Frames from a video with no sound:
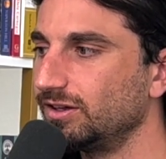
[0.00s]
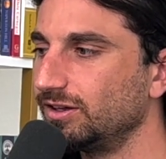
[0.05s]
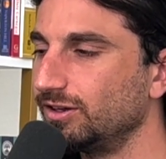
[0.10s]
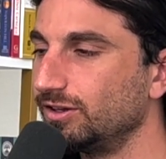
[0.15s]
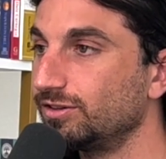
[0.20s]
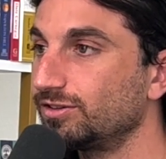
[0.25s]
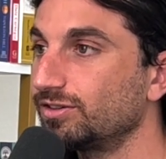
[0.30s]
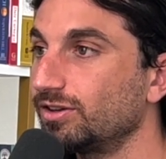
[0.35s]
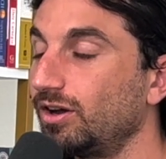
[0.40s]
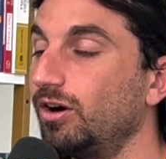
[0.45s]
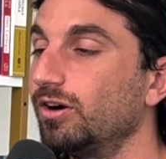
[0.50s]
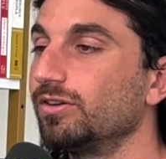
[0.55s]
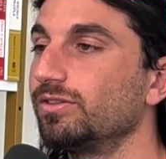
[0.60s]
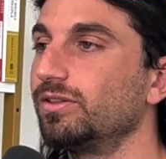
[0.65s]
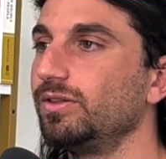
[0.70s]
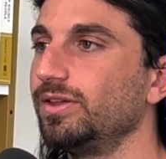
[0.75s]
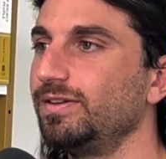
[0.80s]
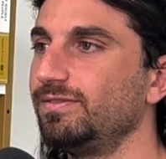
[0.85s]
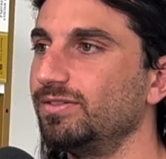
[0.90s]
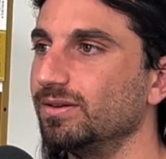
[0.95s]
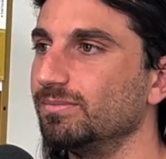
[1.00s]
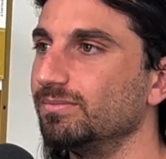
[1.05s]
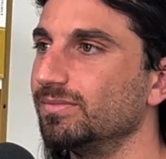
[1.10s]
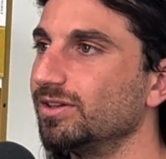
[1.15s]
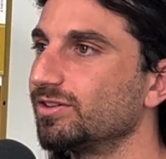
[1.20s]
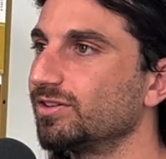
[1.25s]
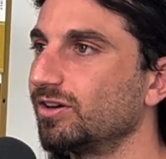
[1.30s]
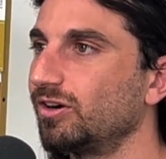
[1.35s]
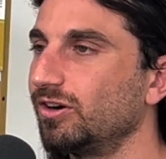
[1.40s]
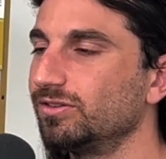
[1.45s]
it's hard to leave them.
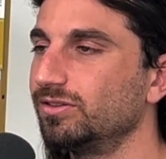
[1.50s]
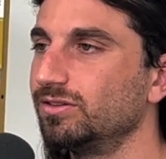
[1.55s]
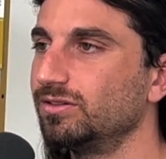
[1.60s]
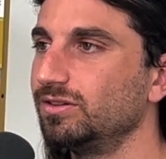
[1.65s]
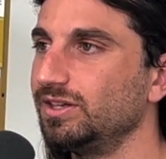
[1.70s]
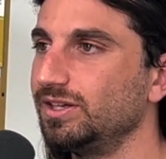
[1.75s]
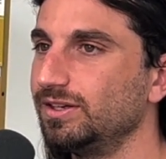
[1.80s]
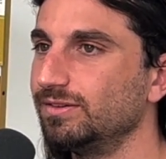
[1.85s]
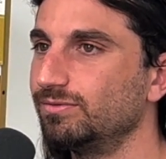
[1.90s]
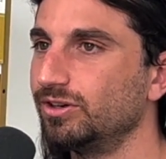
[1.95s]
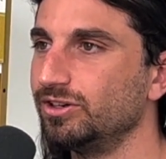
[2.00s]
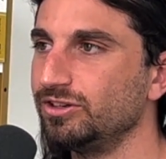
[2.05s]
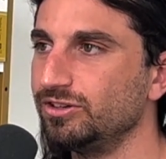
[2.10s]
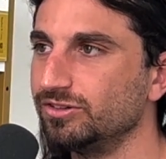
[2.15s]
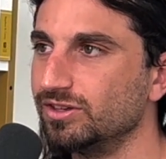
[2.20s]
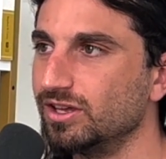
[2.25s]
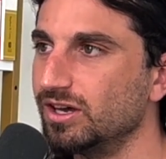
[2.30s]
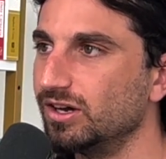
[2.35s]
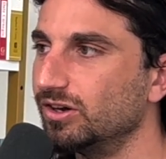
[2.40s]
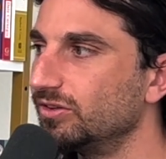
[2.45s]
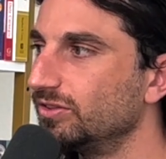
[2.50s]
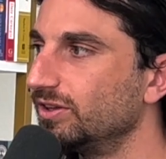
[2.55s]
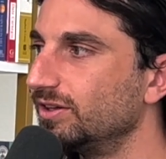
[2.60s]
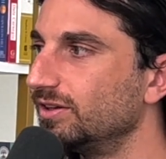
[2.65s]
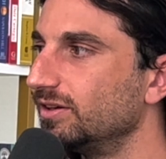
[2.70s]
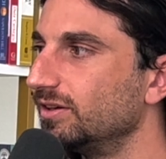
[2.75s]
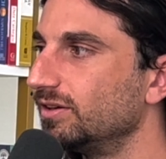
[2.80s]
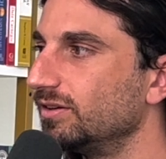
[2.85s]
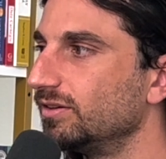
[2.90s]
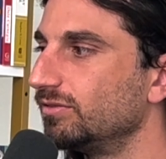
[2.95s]
It's hard to leave what you know,
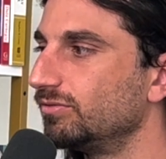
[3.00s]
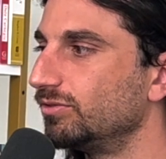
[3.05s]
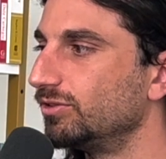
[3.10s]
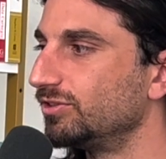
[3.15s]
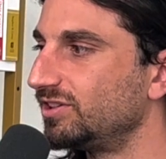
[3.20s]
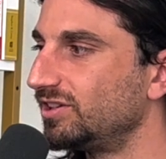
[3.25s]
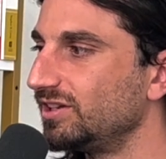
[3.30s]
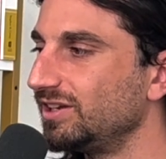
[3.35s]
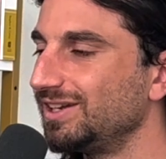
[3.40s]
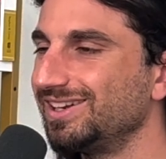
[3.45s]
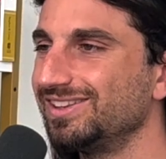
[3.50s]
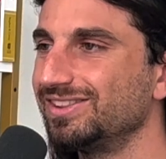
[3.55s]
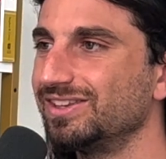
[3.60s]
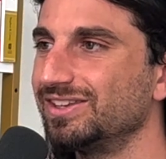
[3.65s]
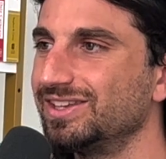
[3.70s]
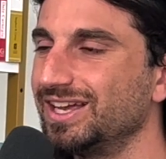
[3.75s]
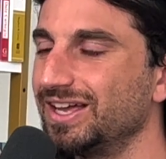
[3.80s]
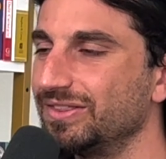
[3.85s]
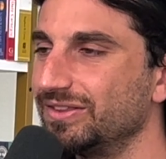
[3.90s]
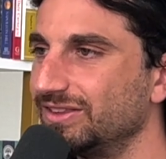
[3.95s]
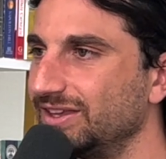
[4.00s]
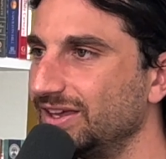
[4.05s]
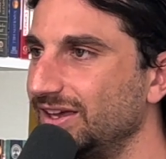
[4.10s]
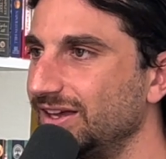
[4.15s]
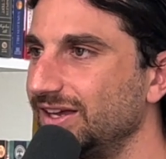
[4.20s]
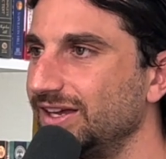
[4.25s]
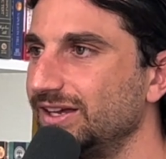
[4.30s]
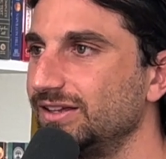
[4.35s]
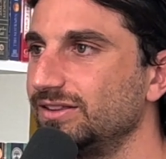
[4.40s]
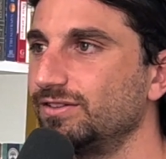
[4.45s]
the routine, the day to
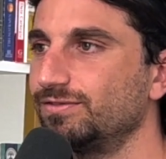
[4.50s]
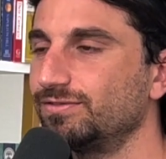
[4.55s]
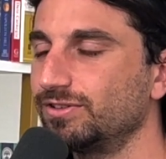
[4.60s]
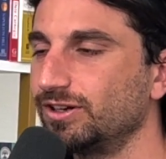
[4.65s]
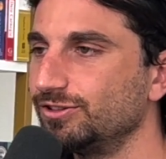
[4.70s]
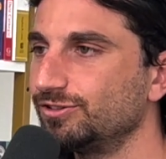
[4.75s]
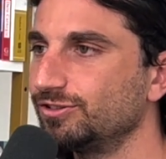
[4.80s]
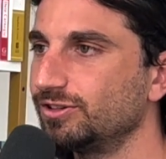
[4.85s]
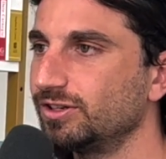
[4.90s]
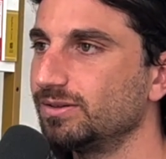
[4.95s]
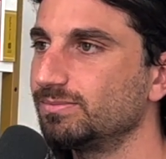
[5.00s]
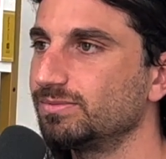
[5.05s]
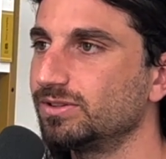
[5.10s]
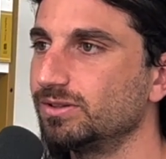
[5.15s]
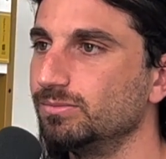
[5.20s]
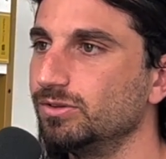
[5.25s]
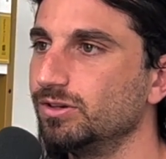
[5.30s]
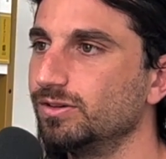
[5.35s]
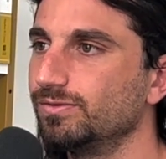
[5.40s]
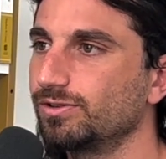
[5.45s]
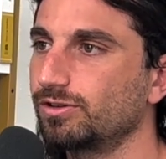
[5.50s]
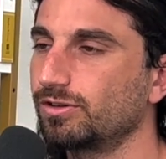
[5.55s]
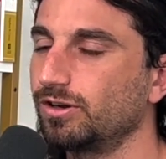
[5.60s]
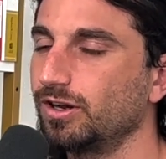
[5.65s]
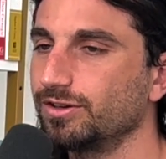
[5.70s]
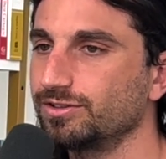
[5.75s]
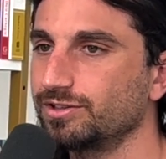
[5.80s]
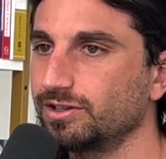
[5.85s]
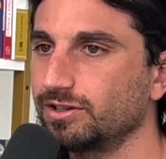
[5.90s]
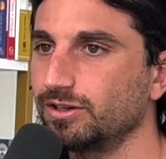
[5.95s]
day, the friendship to move
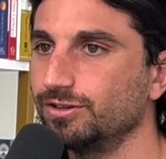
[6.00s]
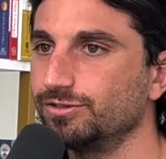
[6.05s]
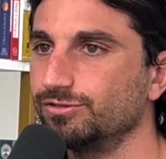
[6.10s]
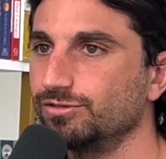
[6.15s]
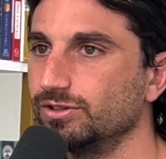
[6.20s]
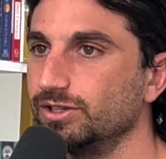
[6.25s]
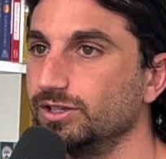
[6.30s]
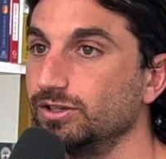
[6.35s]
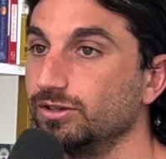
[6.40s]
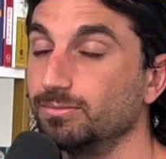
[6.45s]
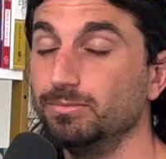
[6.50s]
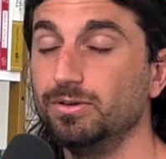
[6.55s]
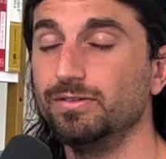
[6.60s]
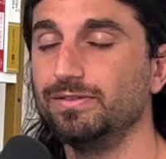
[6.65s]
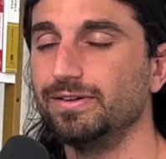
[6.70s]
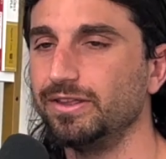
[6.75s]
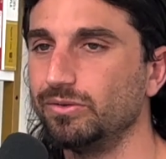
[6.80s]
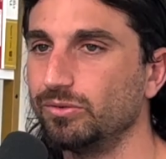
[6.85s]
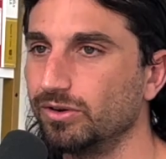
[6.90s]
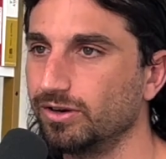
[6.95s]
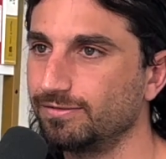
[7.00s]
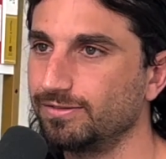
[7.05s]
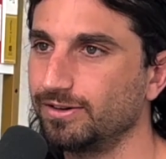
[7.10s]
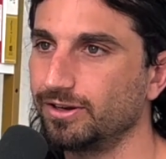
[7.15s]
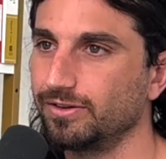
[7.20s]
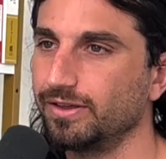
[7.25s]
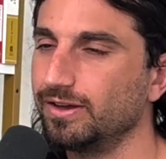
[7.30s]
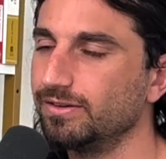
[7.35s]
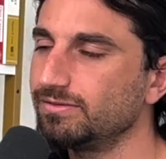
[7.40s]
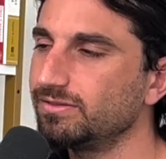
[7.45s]
across the country or move anywhere, fair
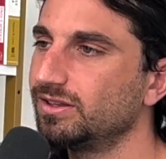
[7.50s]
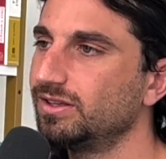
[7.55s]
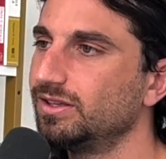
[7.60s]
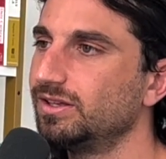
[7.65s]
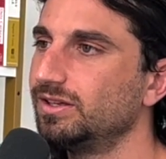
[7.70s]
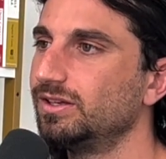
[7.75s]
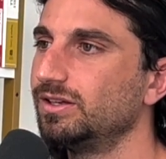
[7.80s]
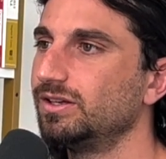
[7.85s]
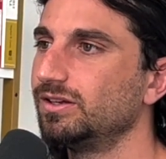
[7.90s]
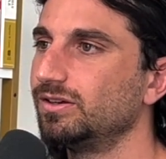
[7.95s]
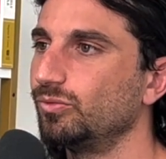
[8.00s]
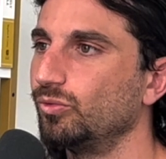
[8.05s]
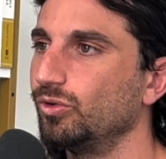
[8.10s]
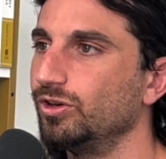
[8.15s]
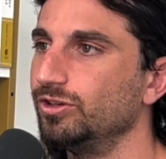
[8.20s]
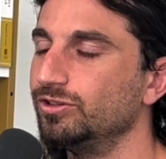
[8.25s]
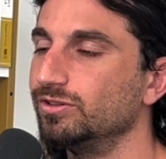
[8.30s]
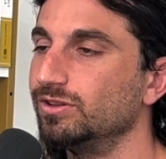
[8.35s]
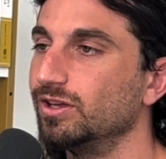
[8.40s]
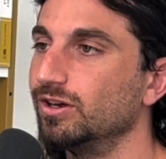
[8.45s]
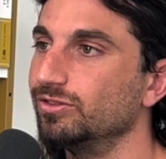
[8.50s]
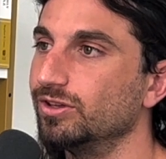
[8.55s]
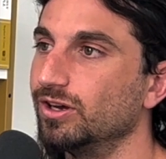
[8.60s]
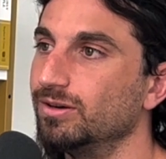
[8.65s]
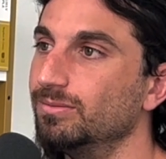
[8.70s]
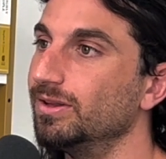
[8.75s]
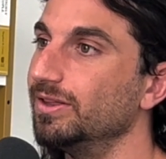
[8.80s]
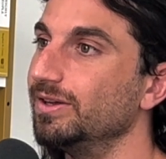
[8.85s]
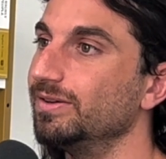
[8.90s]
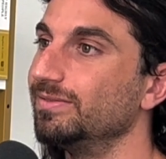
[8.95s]
enough, where you know
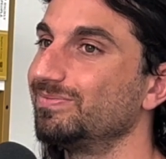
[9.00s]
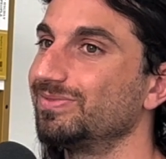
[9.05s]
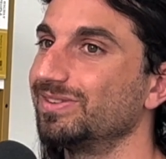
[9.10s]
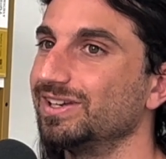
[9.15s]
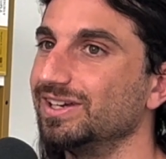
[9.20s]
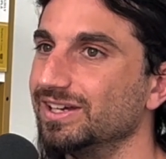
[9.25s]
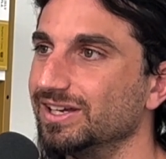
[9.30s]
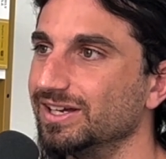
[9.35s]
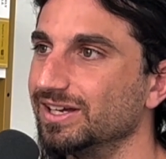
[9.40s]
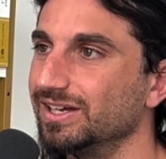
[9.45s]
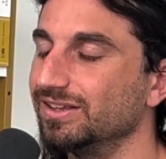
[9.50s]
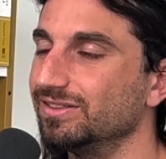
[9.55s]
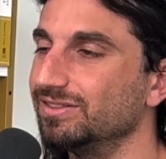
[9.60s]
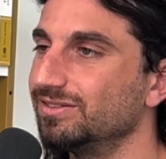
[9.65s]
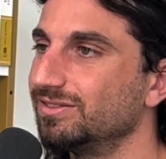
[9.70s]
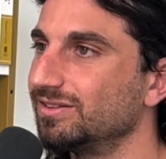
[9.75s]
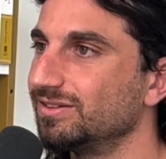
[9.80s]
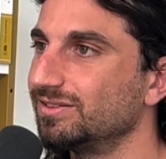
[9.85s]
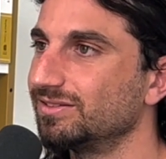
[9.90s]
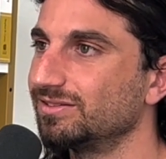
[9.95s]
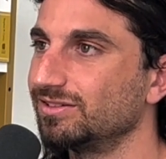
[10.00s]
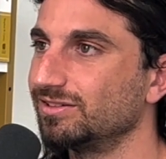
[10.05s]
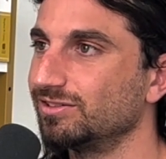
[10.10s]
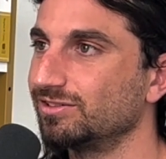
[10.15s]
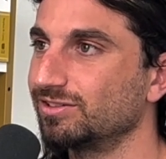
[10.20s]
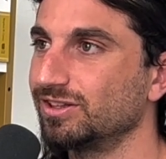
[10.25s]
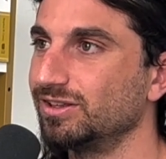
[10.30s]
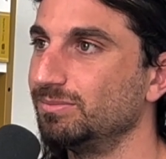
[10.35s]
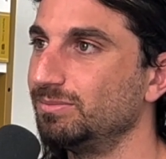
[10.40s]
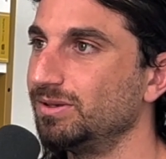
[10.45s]
nobody. And
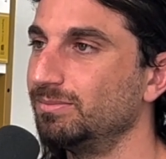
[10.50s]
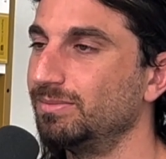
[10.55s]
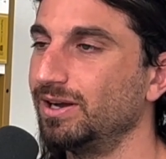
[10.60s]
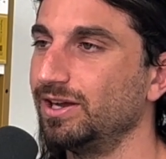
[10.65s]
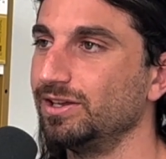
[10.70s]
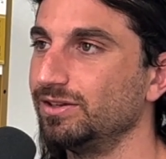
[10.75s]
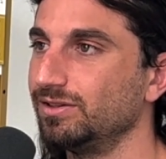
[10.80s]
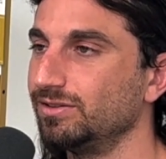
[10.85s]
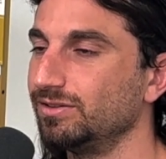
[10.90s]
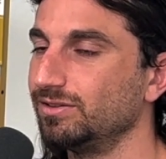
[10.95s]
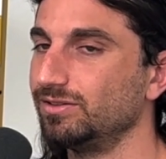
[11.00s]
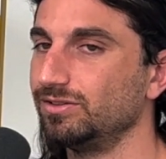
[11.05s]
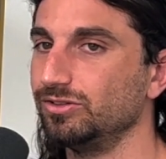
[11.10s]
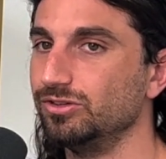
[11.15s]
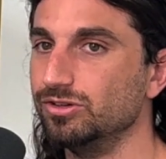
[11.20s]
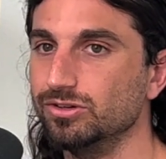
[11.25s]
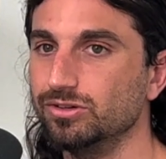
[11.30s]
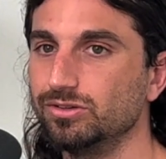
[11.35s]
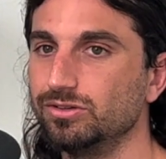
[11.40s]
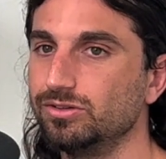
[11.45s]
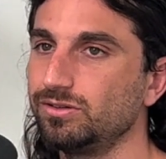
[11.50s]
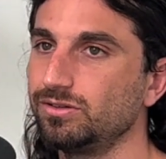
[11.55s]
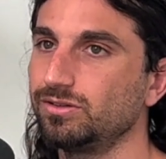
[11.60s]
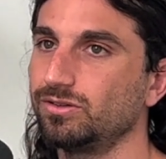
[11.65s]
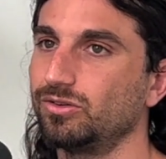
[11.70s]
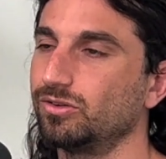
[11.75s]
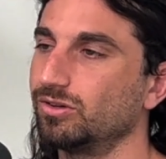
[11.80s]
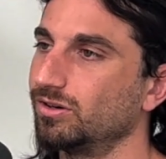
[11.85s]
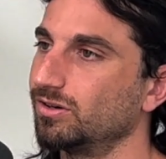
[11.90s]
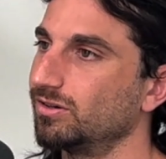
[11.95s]
it's going to be by you
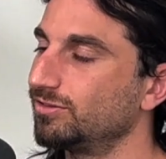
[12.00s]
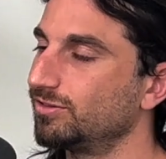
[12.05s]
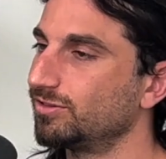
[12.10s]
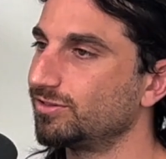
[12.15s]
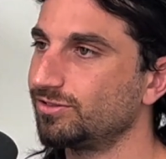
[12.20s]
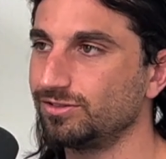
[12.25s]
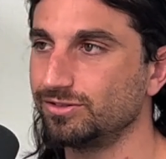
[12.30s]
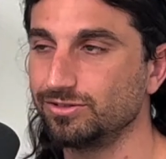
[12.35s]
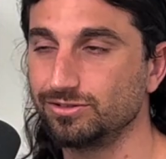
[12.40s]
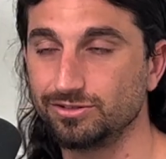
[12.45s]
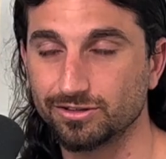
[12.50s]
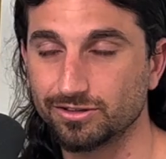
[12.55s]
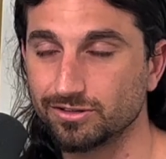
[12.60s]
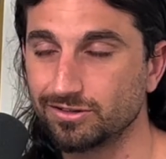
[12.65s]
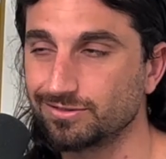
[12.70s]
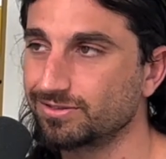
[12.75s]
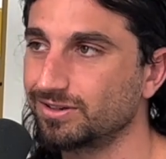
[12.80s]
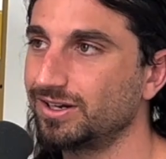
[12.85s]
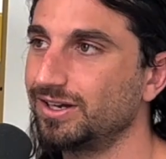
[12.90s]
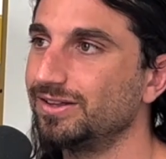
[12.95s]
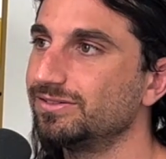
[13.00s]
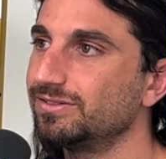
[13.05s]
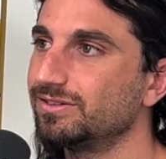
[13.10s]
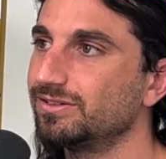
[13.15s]
or just you and your girlfriend